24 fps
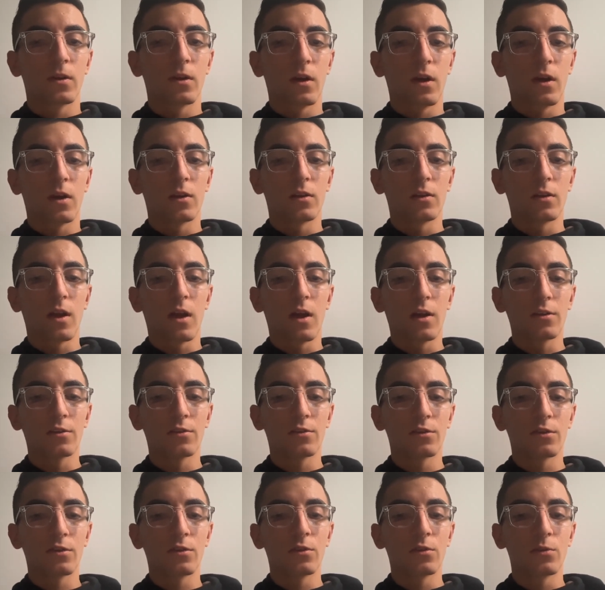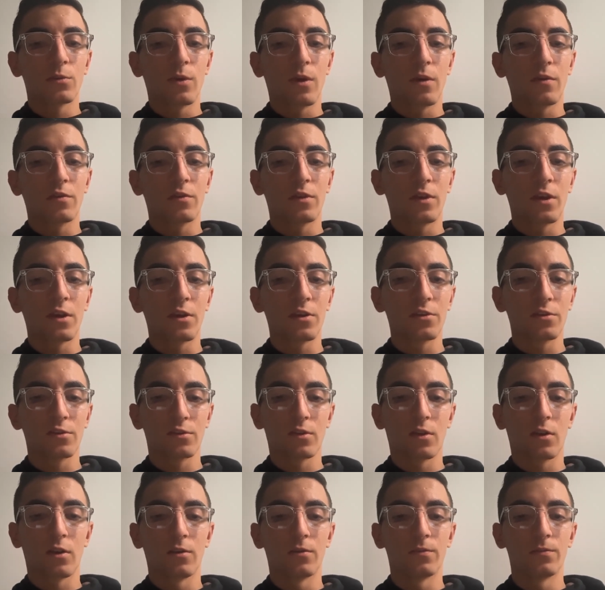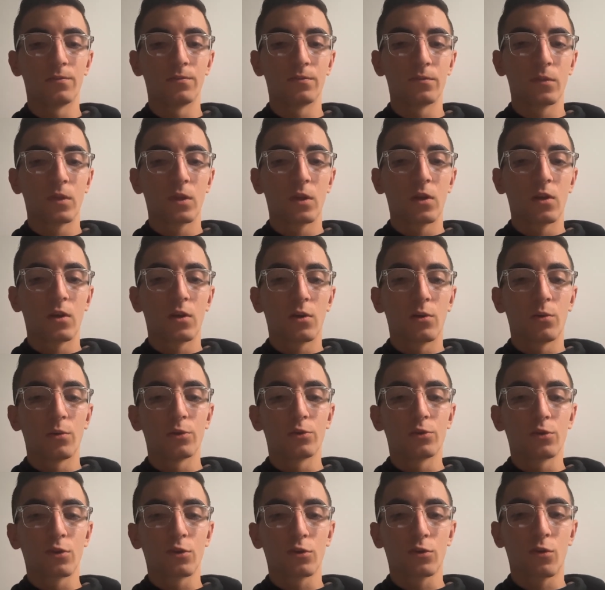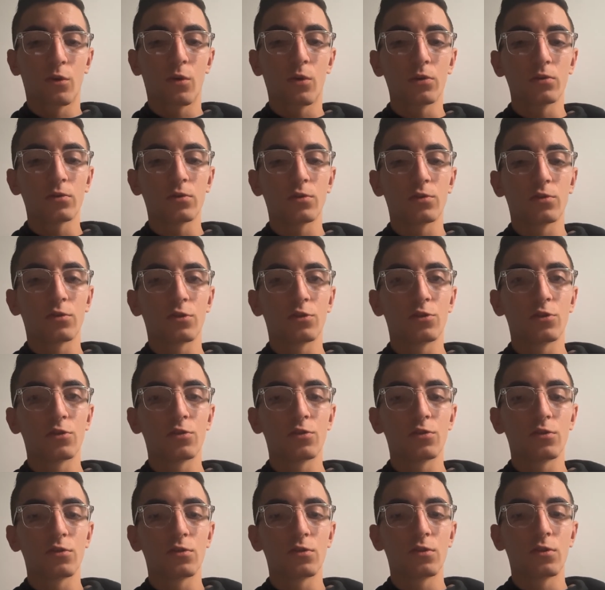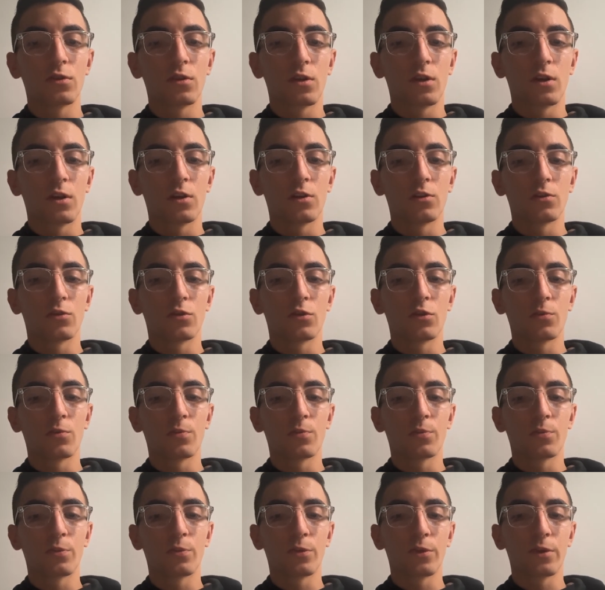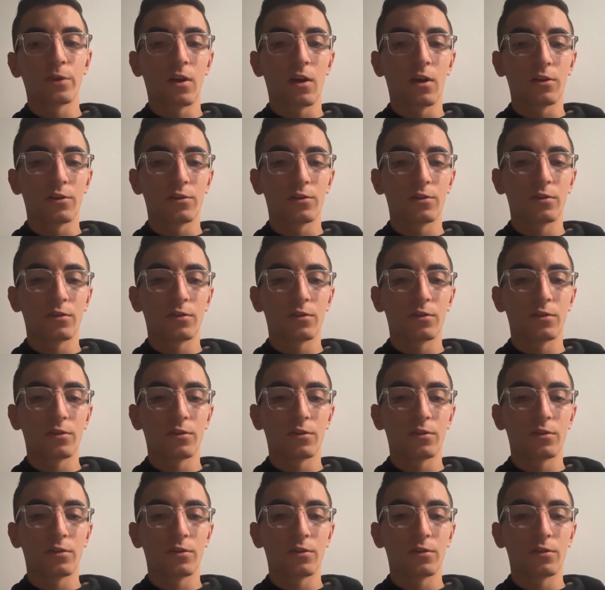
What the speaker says: And lastly, we have case law, which are court decisions interpreting laws.